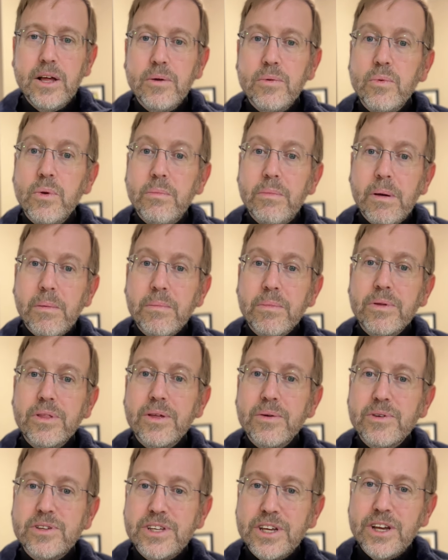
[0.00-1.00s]
Remember
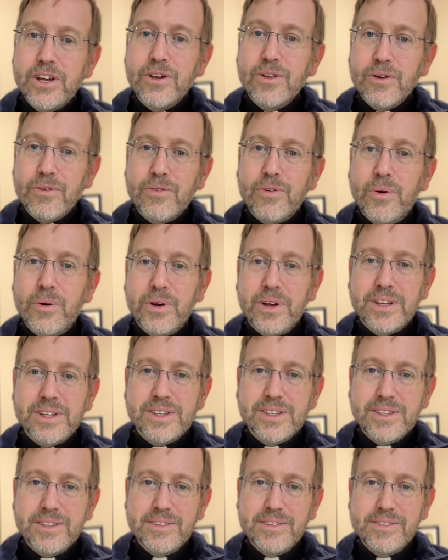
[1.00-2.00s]
their singular
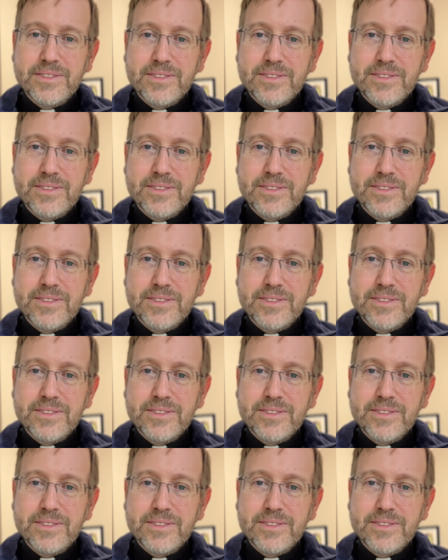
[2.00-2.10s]
focus.